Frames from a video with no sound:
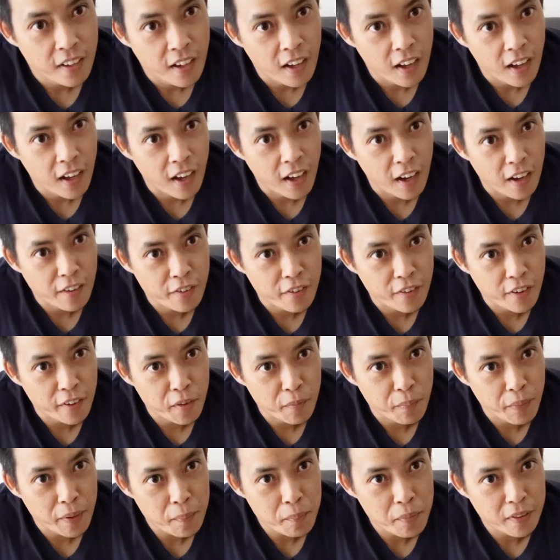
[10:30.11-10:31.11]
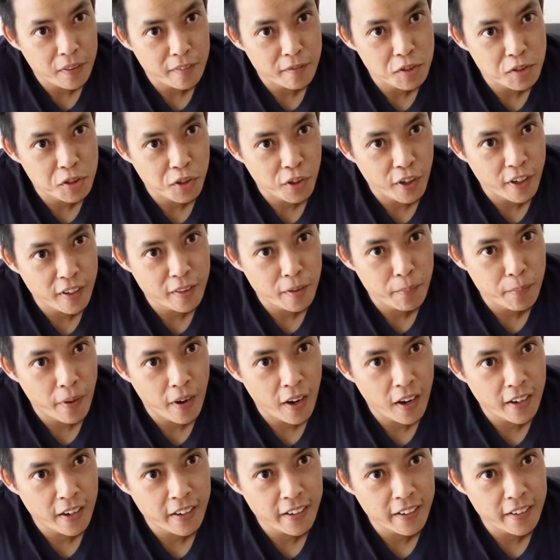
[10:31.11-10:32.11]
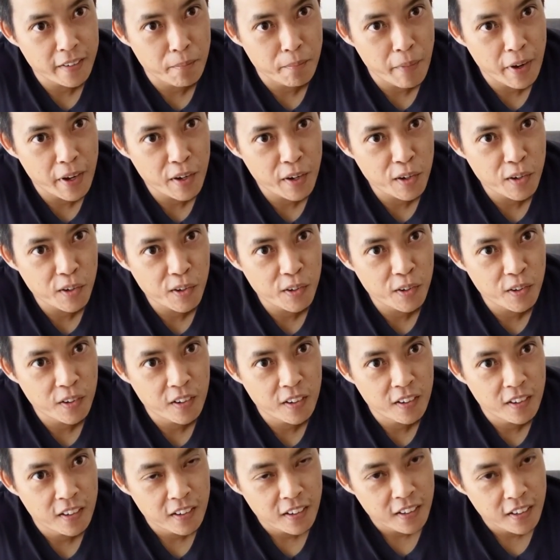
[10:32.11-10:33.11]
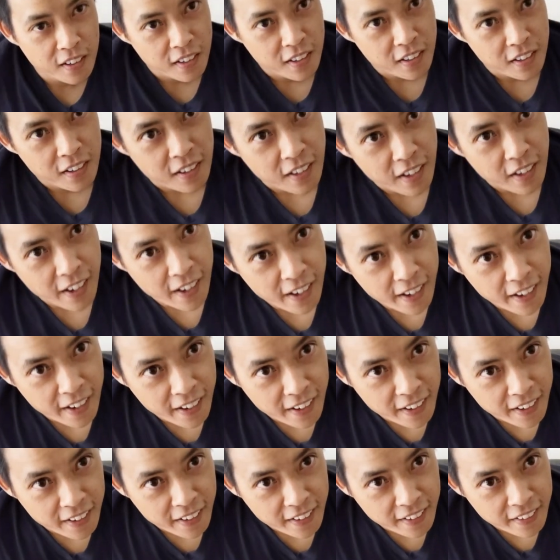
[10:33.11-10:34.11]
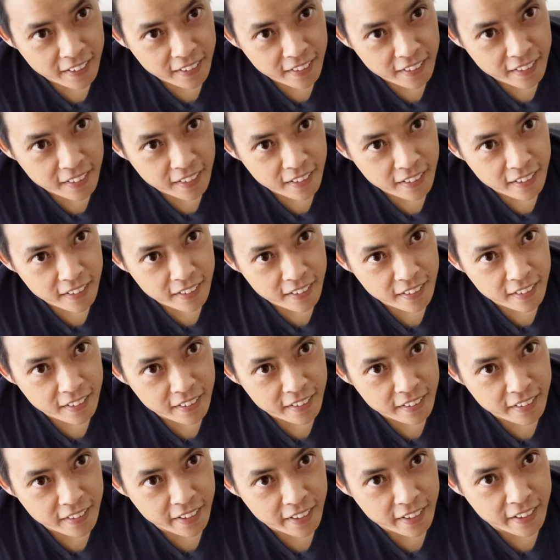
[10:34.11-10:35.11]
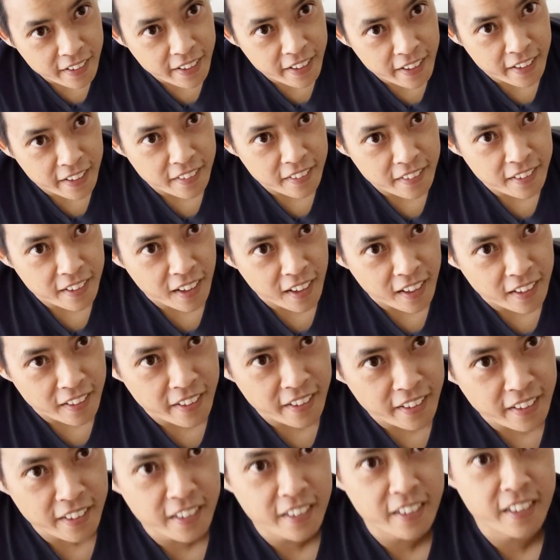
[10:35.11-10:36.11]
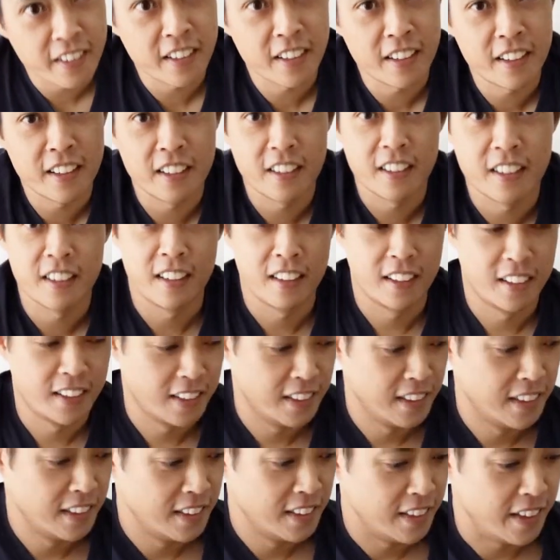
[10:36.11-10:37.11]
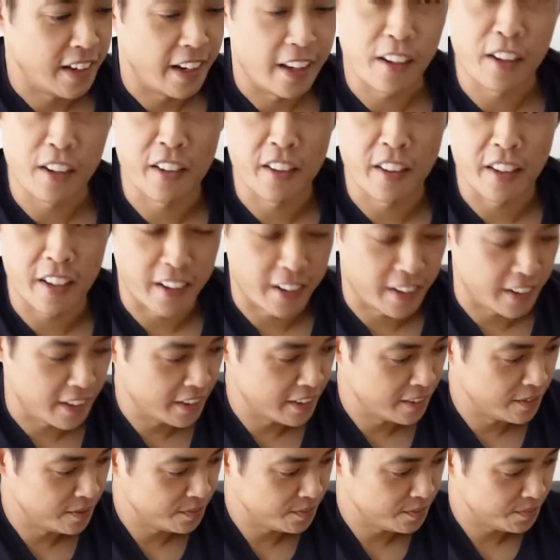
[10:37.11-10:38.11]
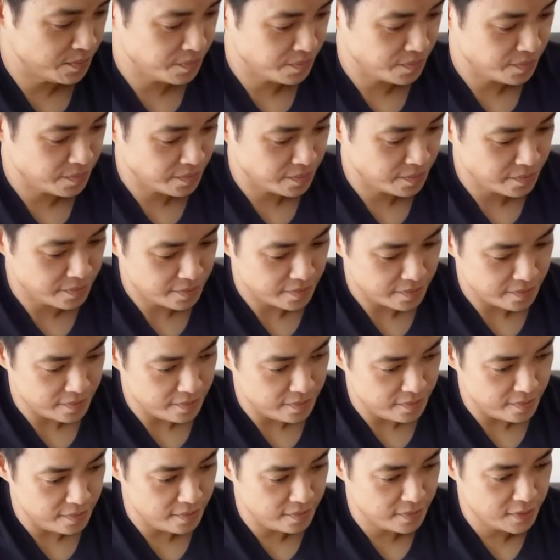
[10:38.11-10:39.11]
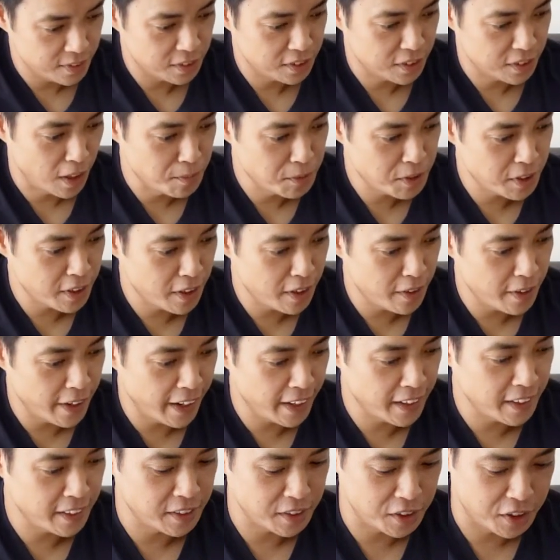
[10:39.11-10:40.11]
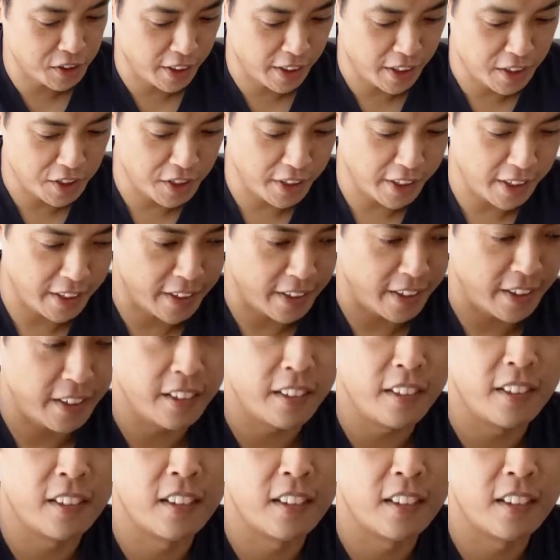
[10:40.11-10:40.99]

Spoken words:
A few other people have joined the party, Mel and Kit, I think. Hello there. So I'm just going to ink JJ now.